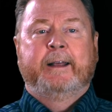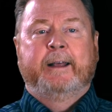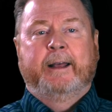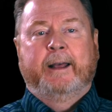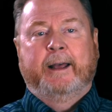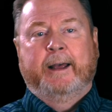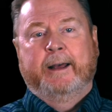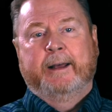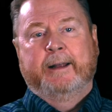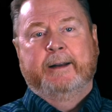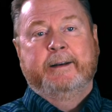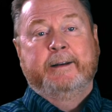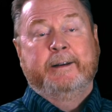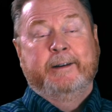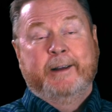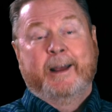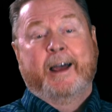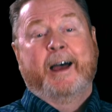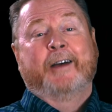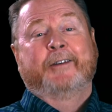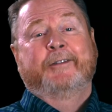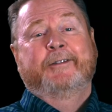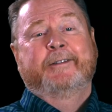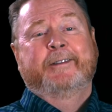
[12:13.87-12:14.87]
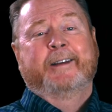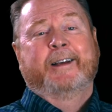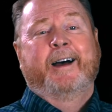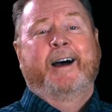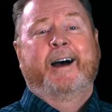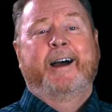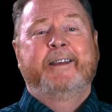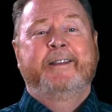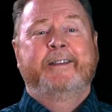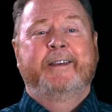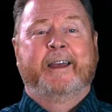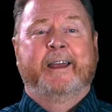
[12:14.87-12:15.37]
And yes,
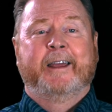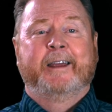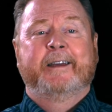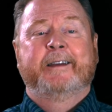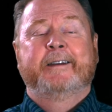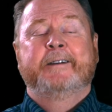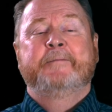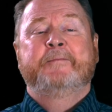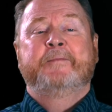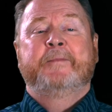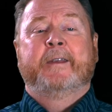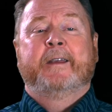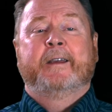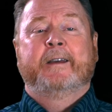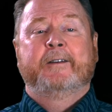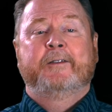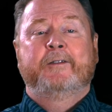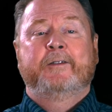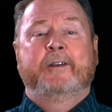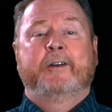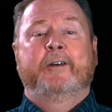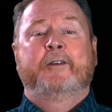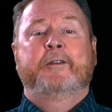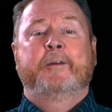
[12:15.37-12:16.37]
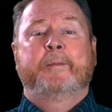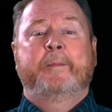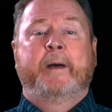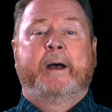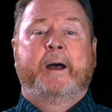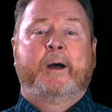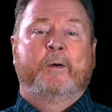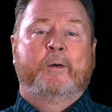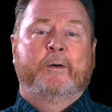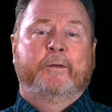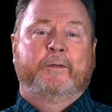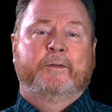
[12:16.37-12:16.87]
I think, consider the
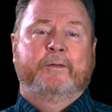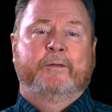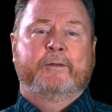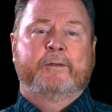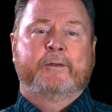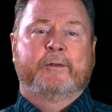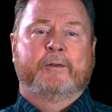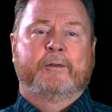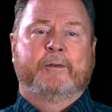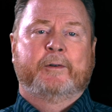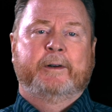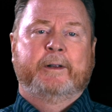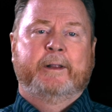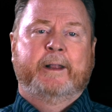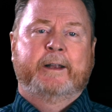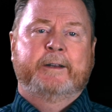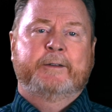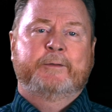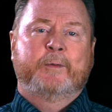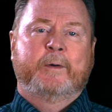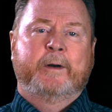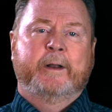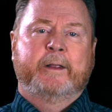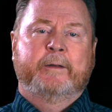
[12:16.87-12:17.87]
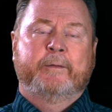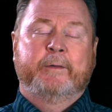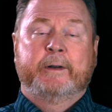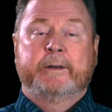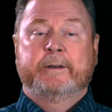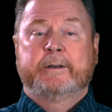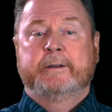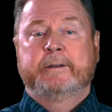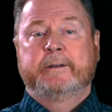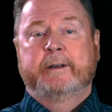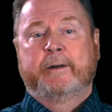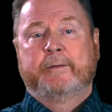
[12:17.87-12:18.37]
power of story. That's one of the
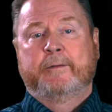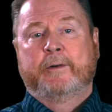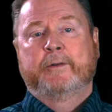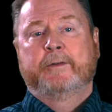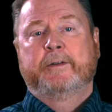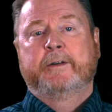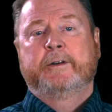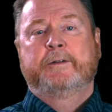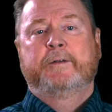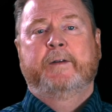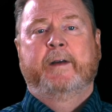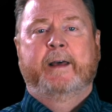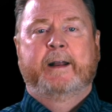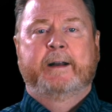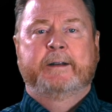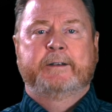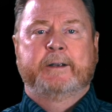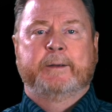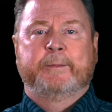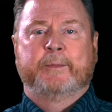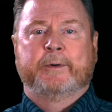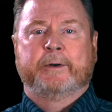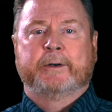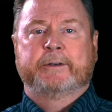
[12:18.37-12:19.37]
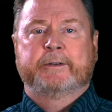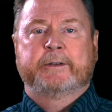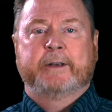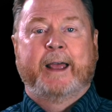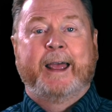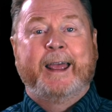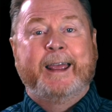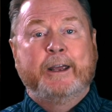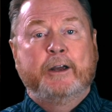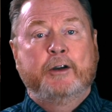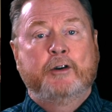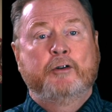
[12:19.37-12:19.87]
reasons I wrote these fantasy books.
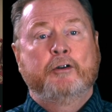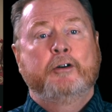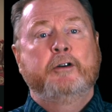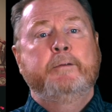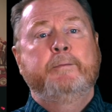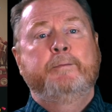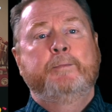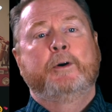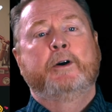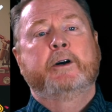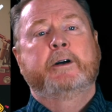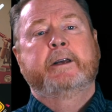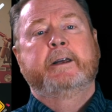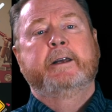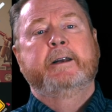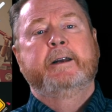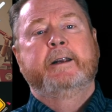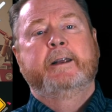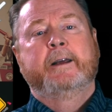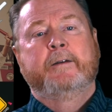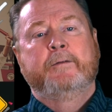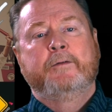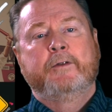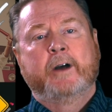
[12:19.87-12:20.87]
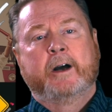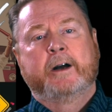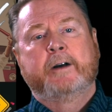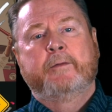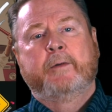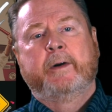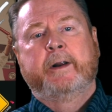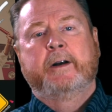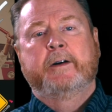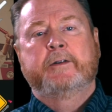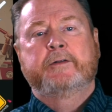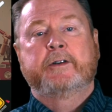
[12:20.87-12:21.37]
A good book can give young
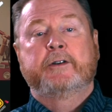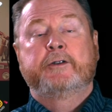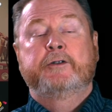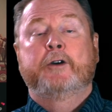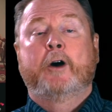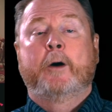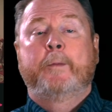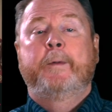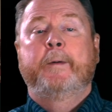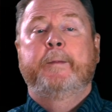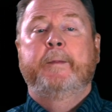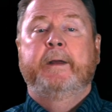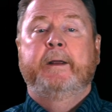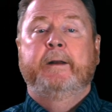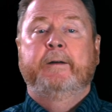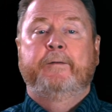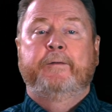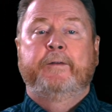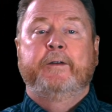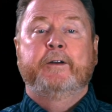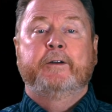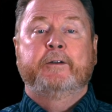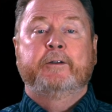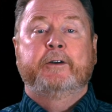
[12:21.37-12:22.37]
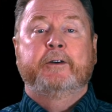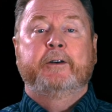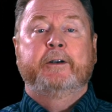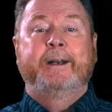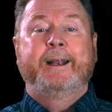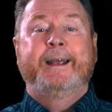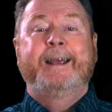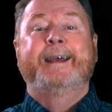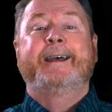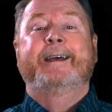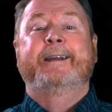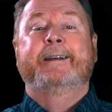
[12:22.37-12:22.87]
readers a dopamine feel-good
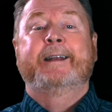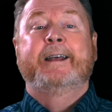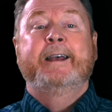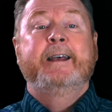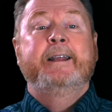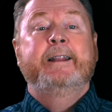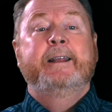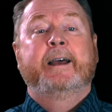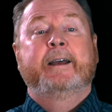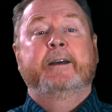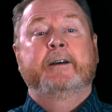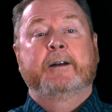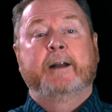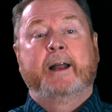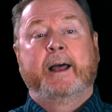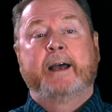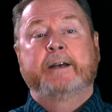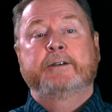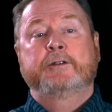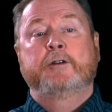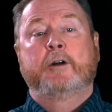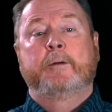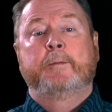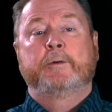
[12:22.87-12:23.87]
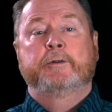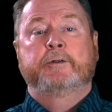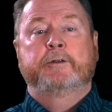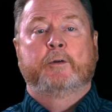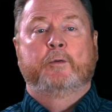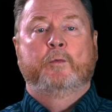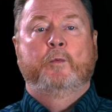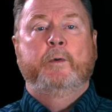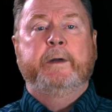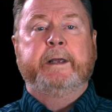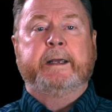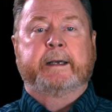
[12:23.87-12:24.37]
hit that could last almost a
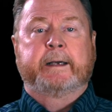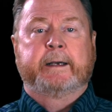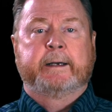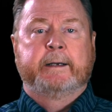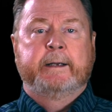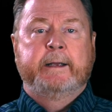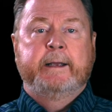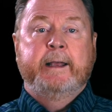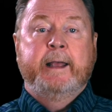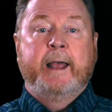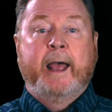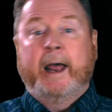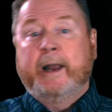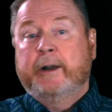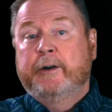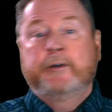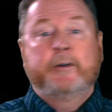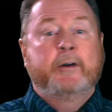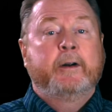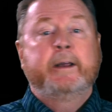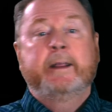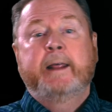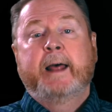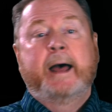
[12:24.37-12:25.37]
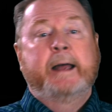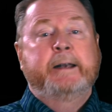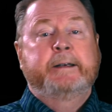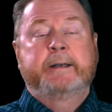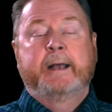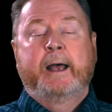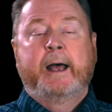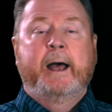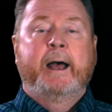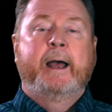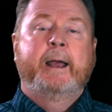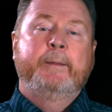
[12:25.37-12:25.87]
week. And during that
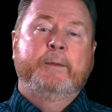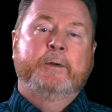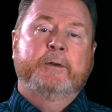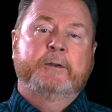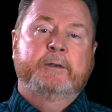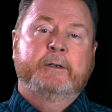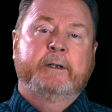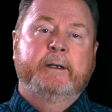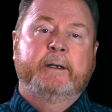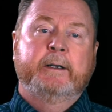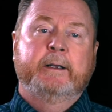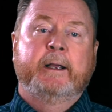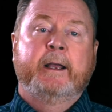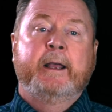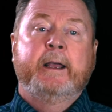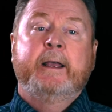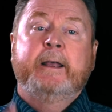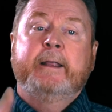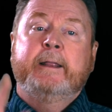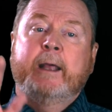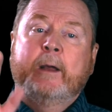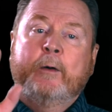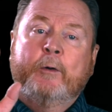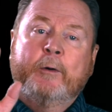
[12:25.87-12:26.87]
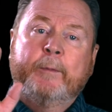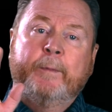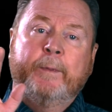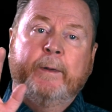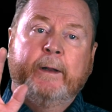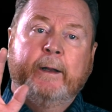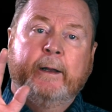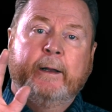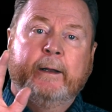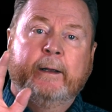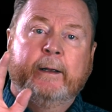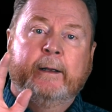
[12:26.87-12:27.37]
time, you see, they would
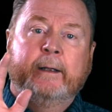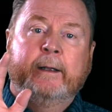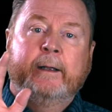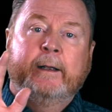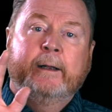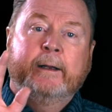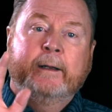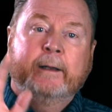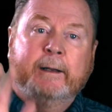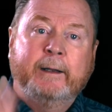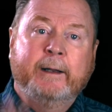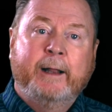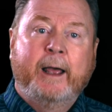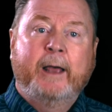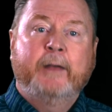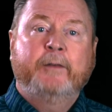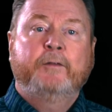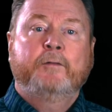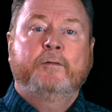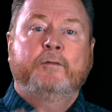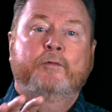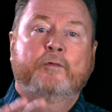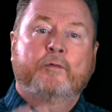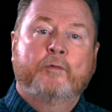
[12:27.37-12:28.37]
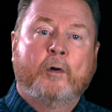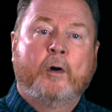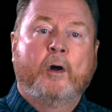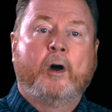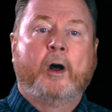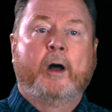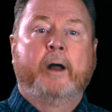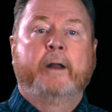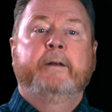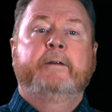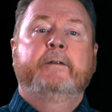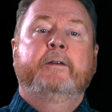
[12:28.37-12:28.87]
be less
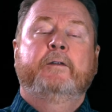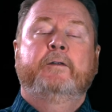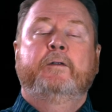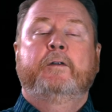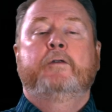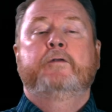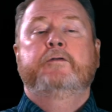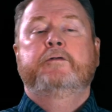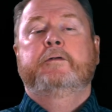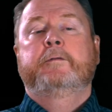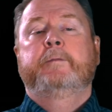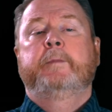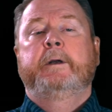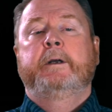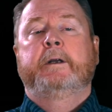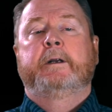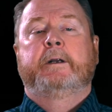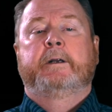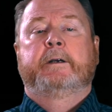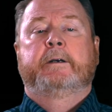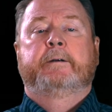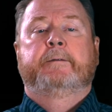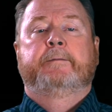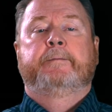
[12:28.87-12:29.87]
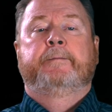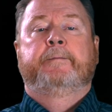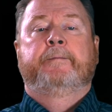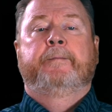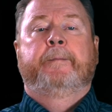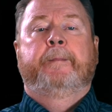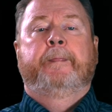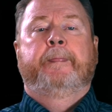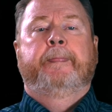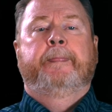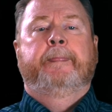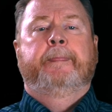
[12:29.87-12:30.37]
drawn to social media.
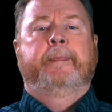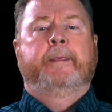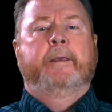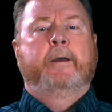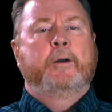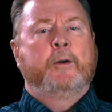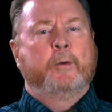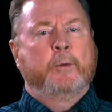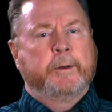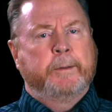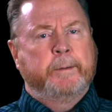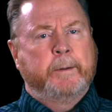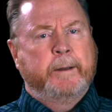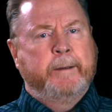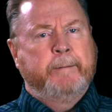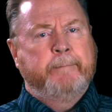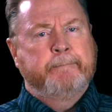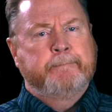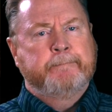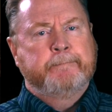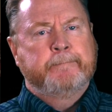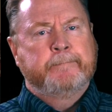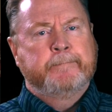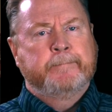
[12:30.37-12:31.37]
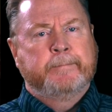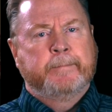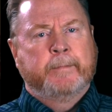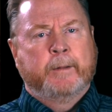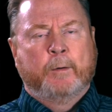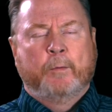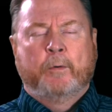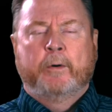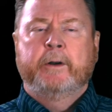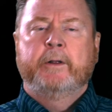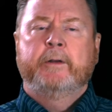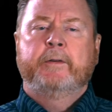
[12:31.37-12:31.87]
Are you with me?
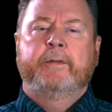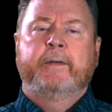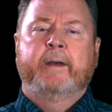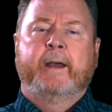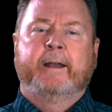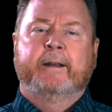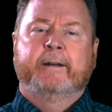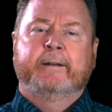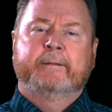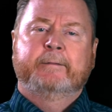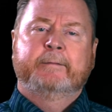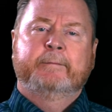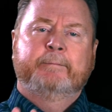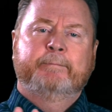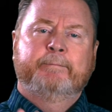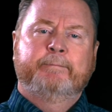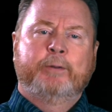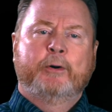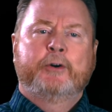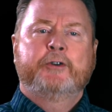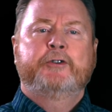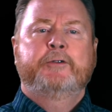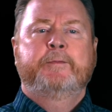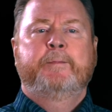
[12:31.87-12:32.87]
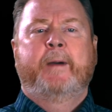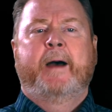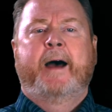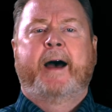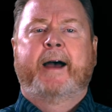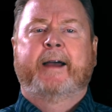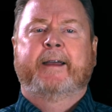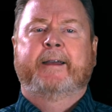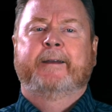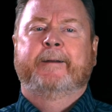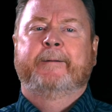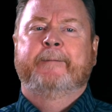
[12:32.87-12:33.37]
What do you think? Push
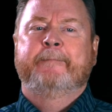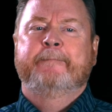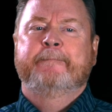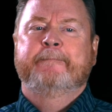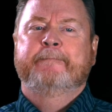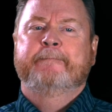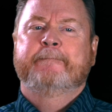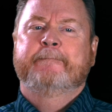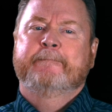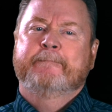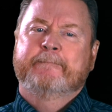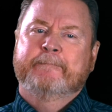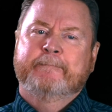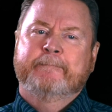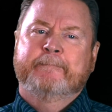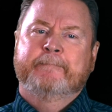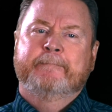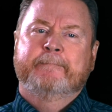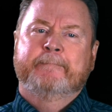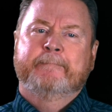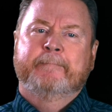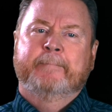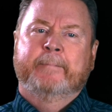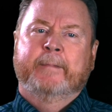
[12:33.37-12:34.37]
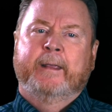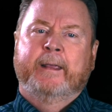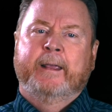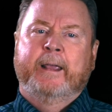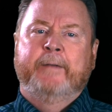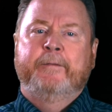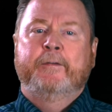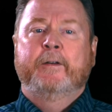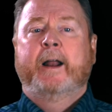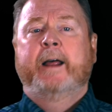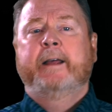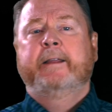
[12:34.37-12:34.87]
back.
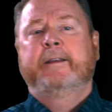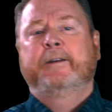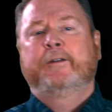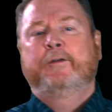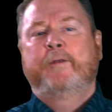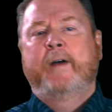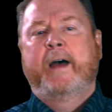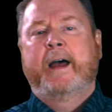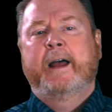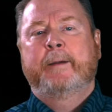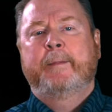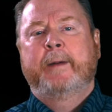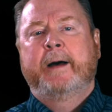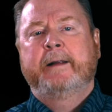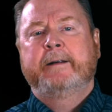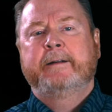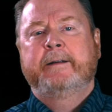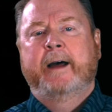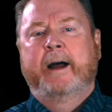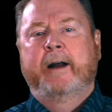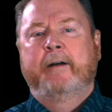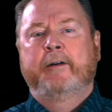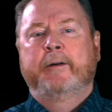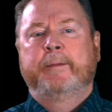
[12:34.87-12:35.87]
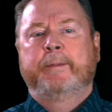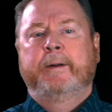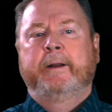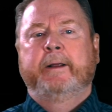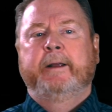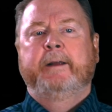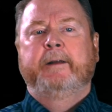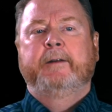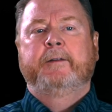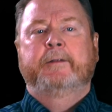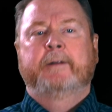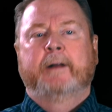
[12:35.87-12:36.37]
If you like this Vagabond diary,
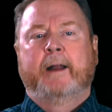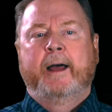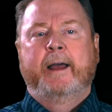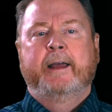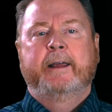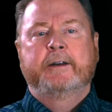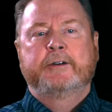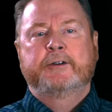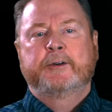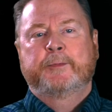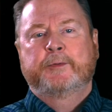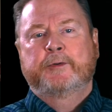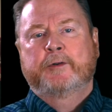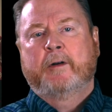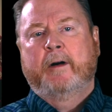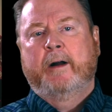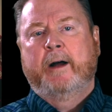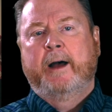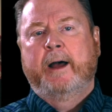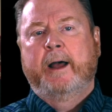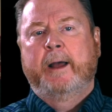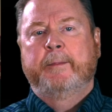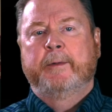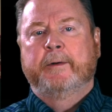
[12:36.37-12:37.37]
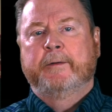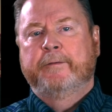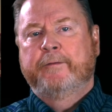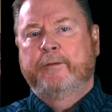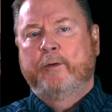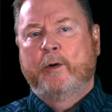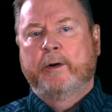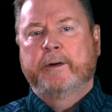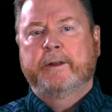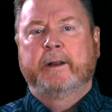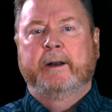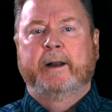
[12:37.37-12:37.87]
please like and subscribe and
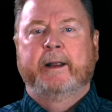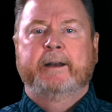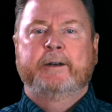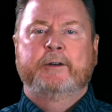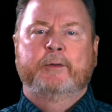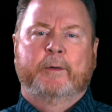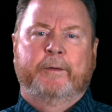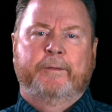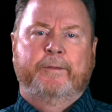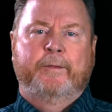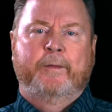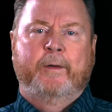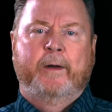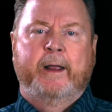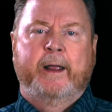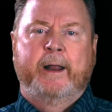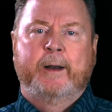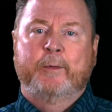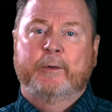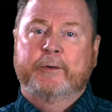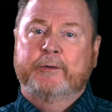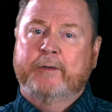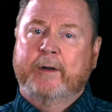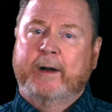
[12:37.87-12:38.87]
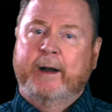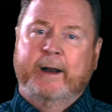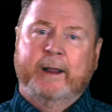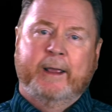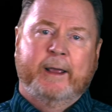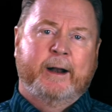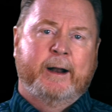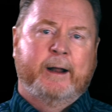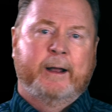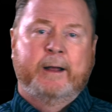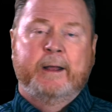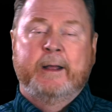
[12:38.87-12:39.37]
forward the link to a friend. We're trying to
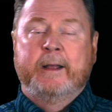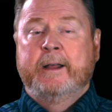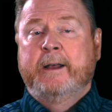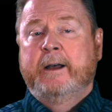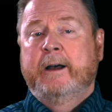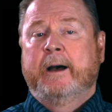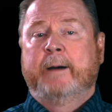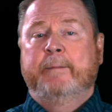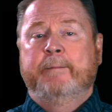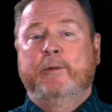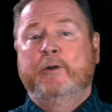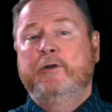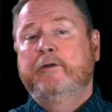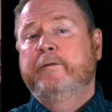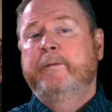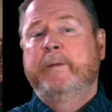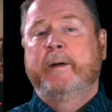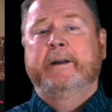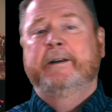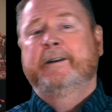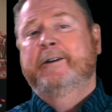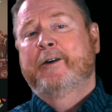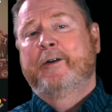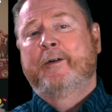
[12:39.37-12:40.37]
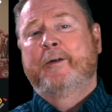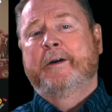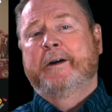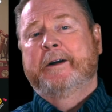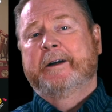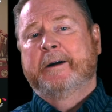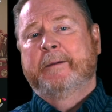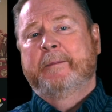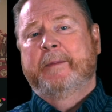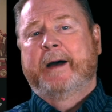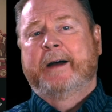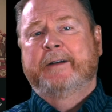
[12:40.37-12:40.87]
get a movement
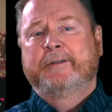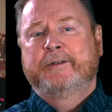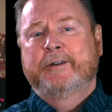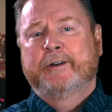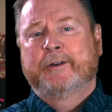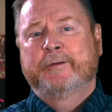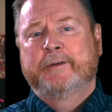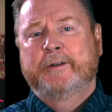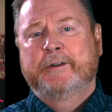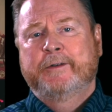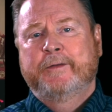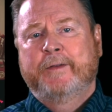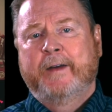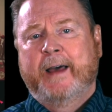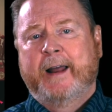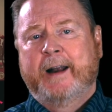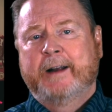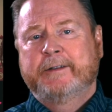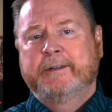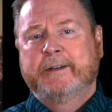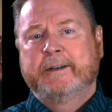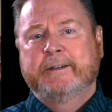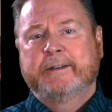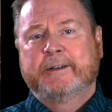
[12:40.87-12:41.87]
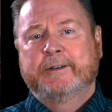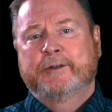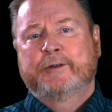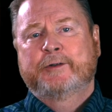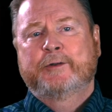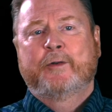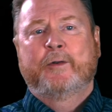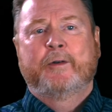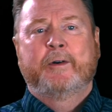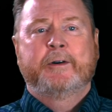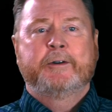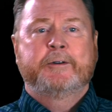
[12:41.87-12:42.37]
going about children's fantasies and
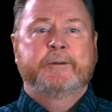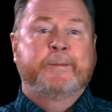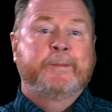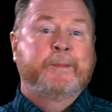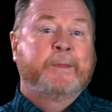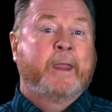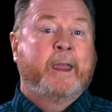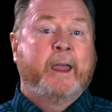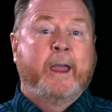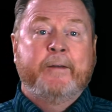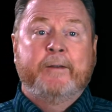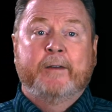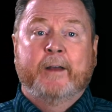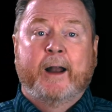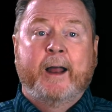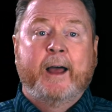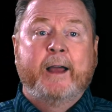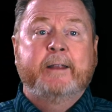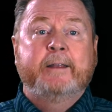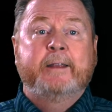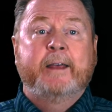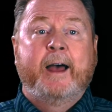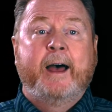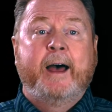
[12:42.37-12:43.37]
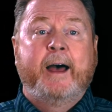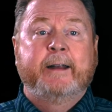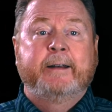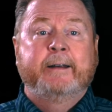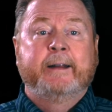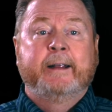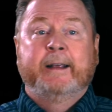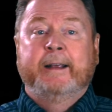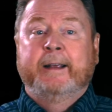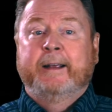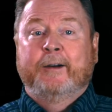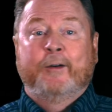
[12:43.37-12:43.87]
stories. If you like that,
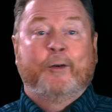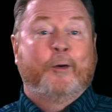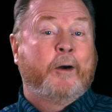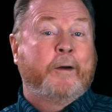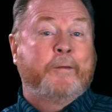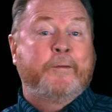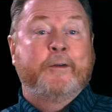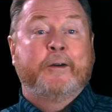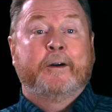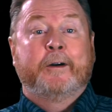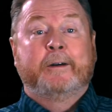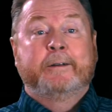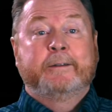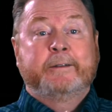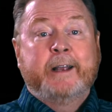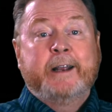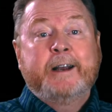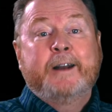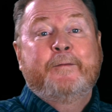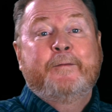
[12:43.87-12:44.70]
or if your 10 to